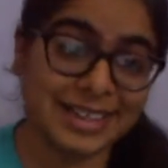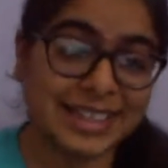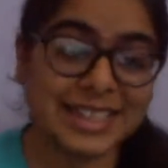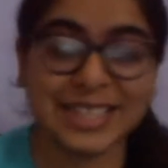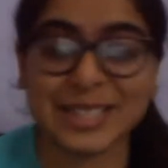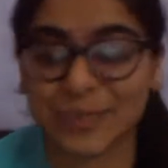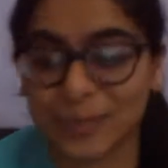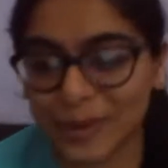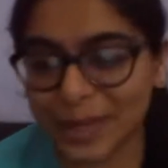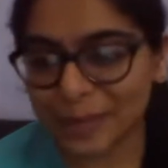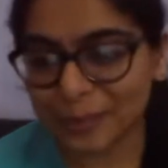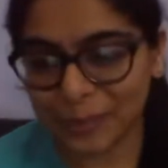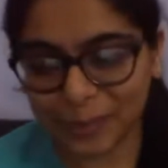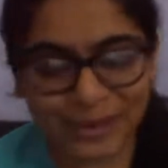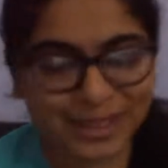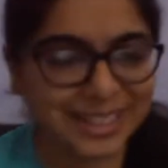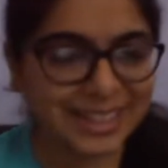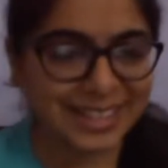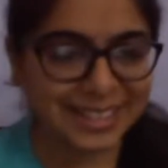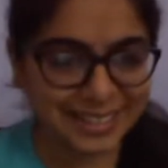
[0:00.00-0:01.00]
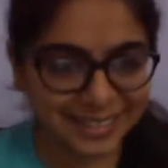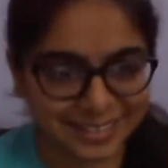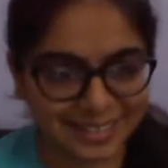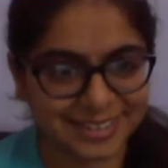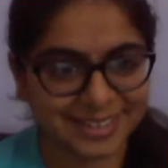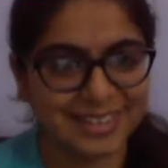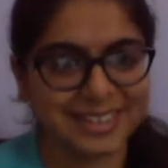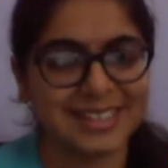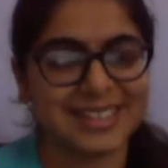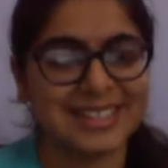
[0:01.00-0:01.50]
it's been more than a
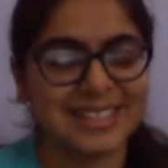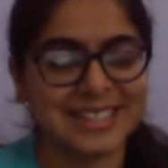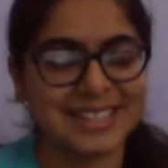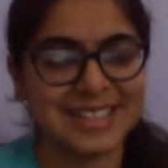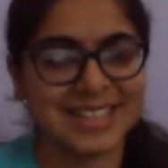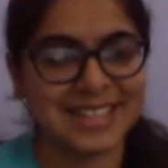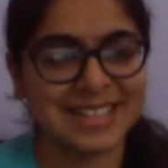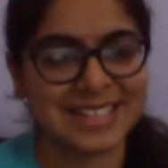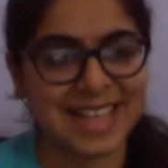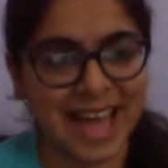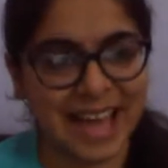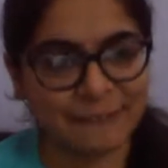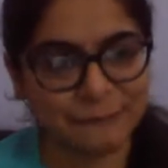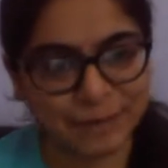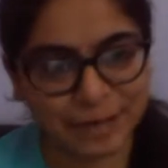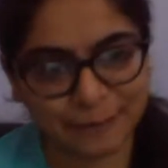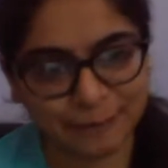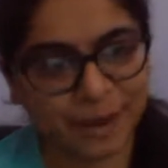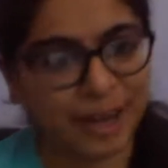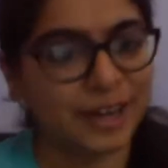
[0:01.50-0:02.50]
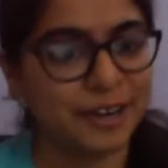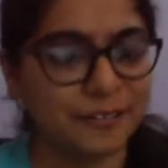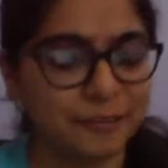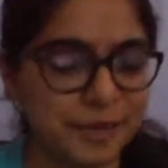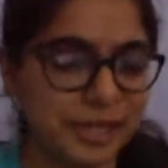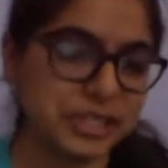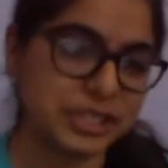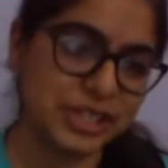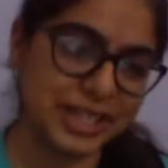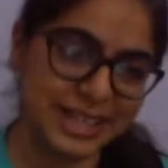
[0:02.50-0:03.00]
year since I've been a part of
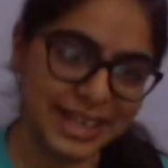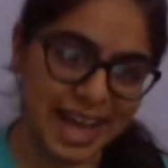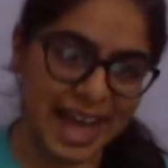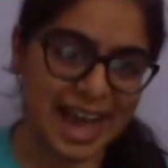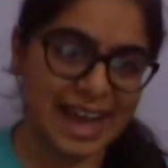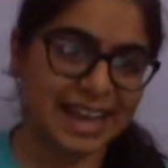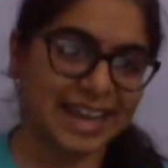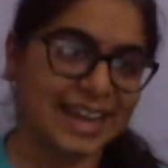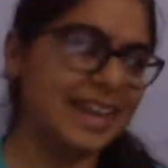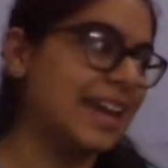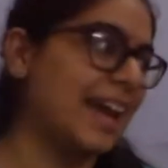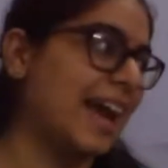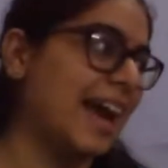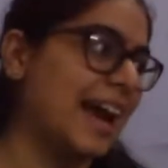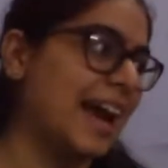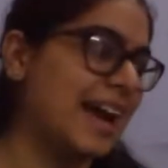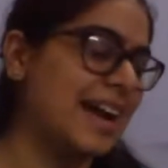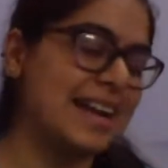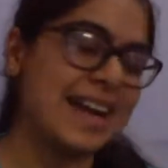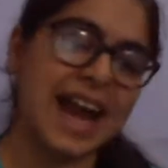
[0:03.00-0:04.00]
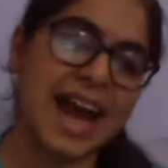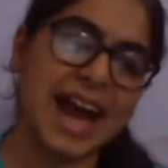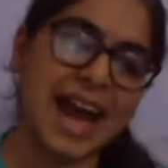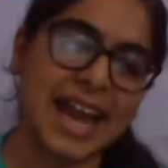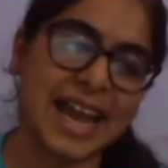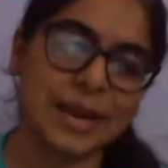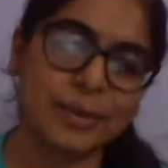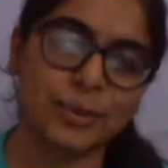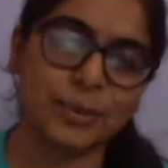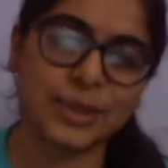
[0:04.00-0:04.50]
Major League Hacking, and
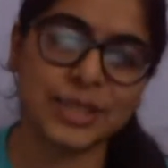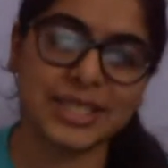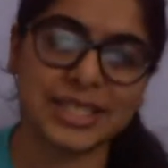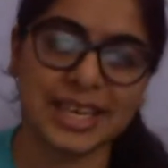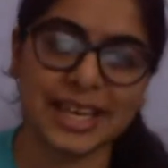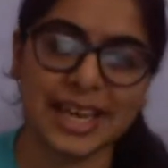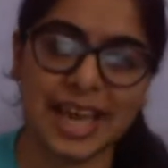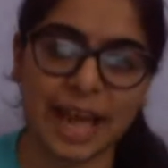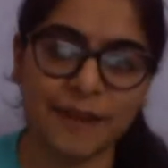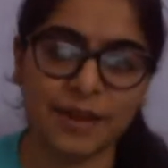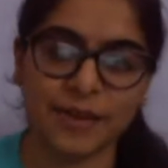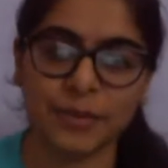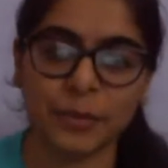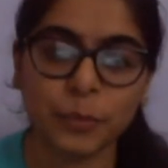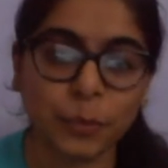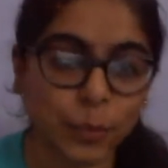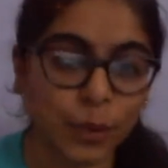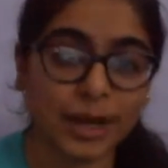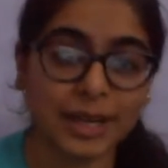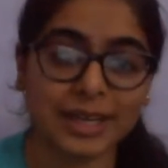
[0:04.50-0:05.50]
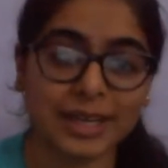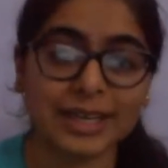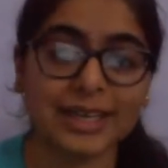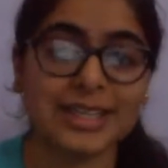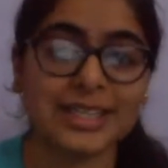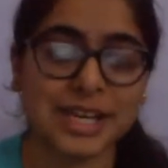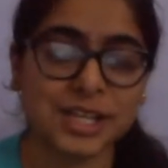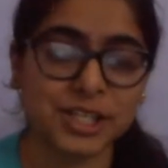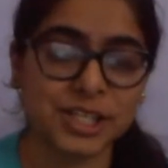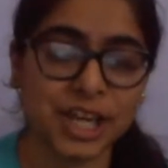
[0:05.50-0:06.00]
I would say I've never worked
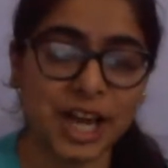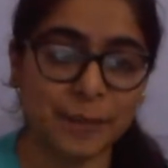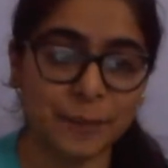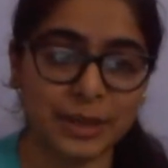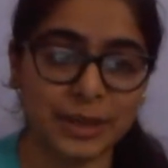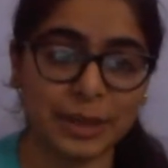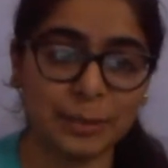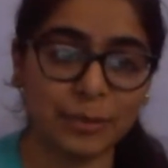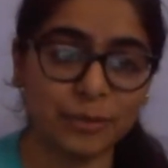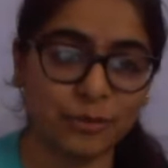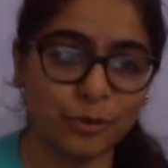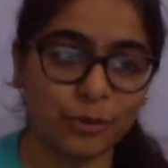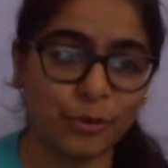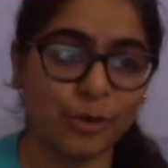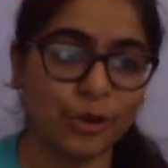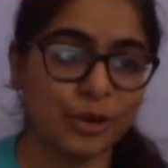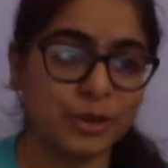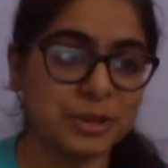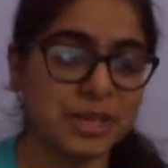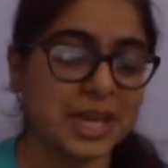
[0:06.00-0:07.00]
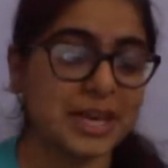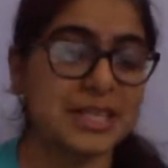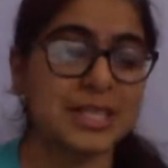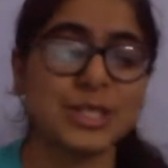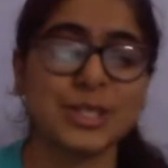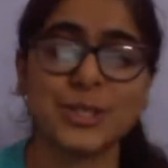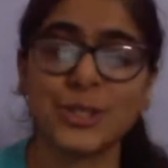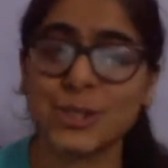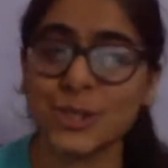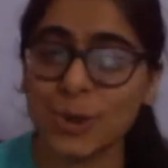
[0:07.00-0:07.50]
in such a company before that is
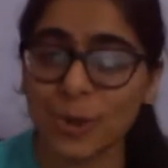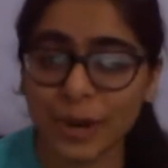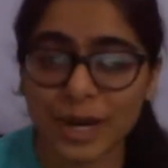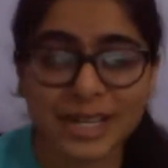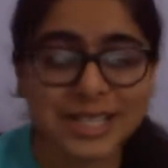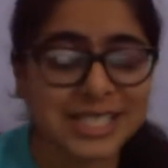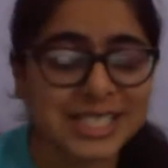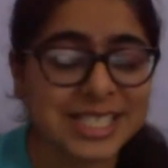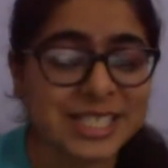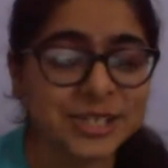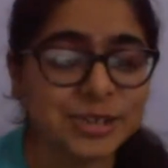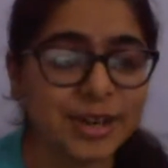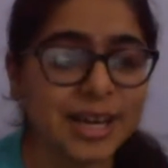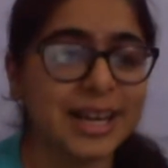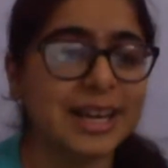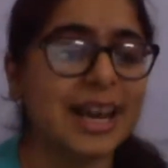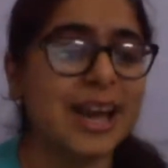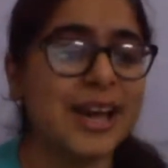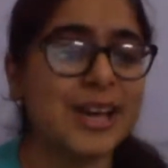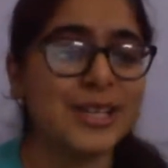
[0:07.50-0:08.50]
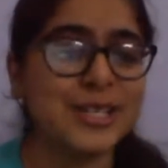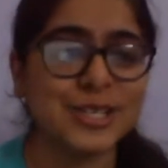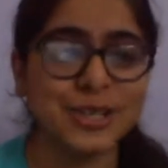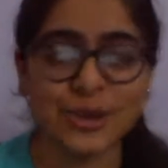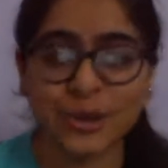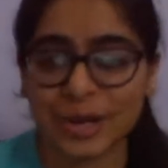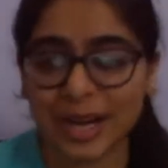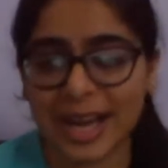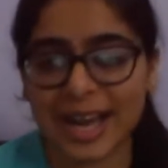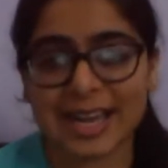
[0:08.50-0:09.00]
so considerate,
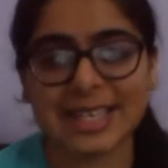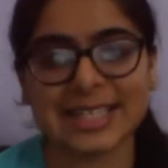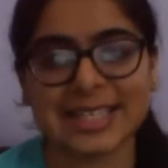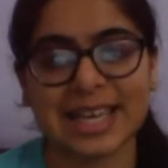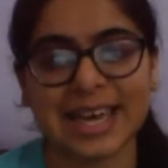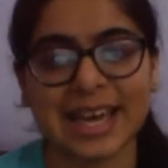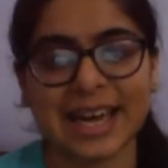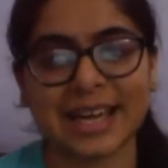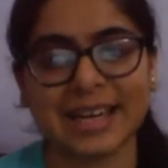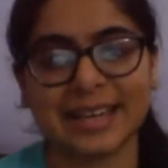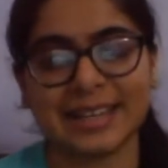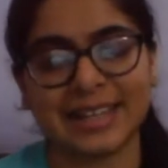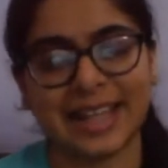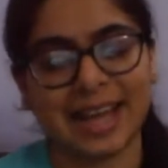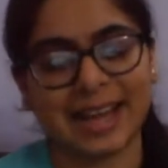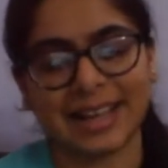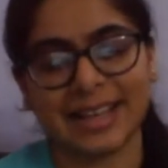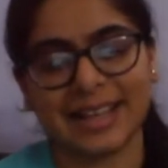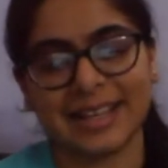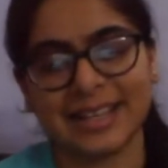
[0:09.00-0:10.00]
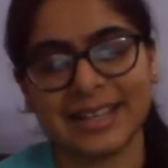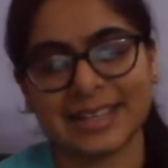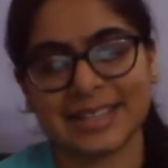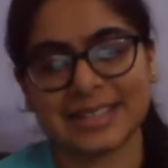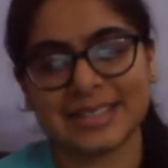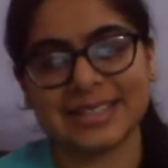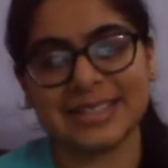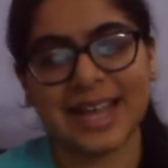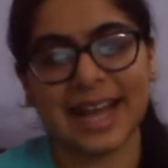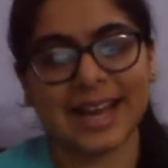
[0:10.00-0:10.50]
so nice, and
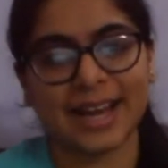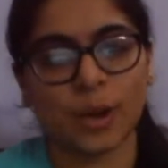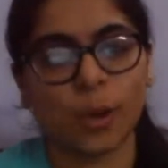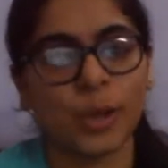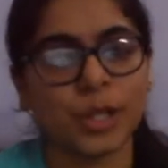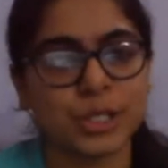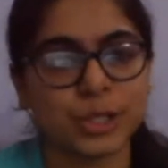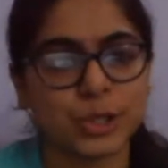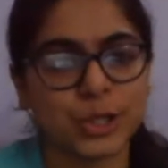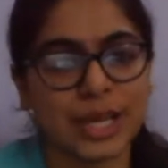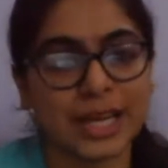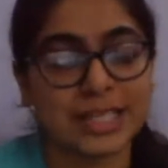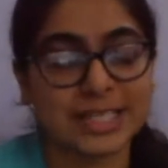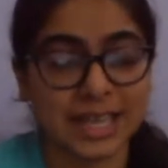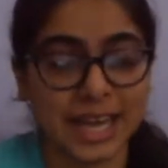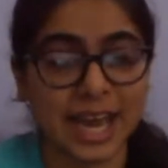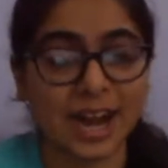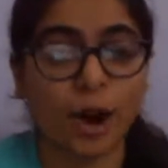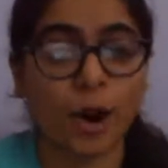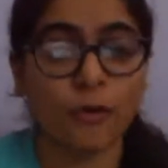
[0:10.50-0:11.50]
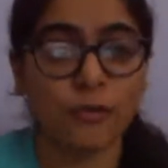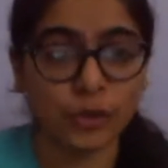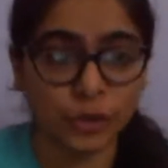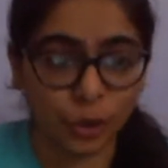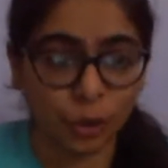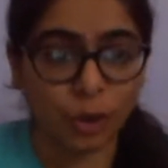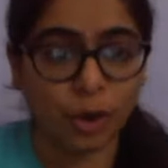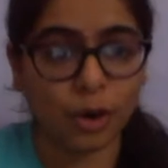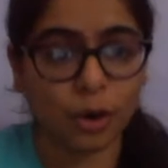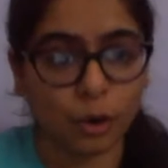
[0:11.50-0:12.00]
that also takes care of
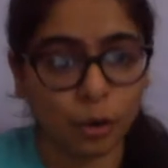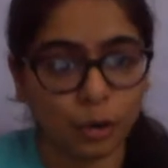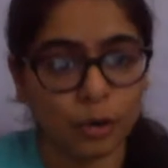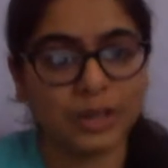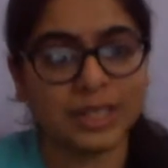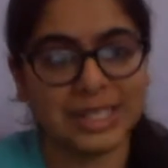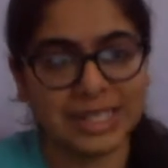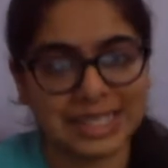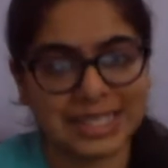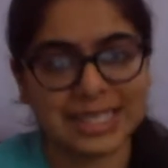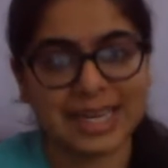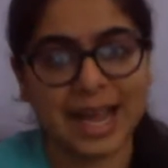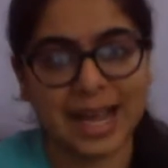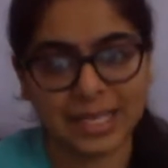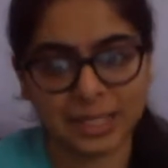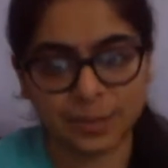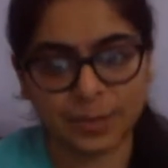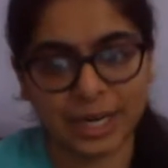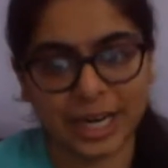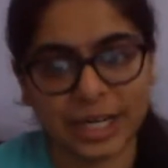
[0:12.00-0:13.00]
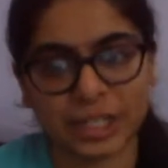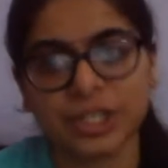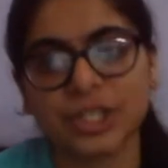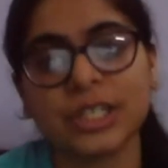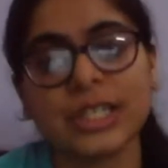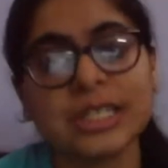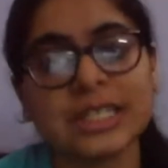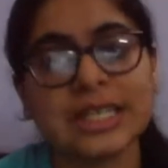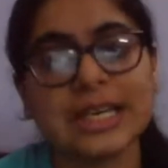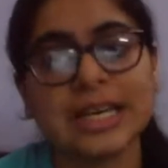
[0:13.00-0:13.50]
your own needs and
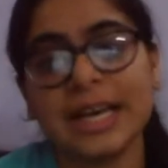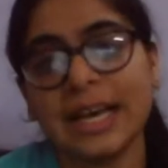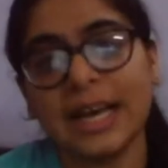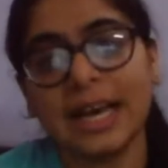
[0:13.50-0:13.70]
aspirations.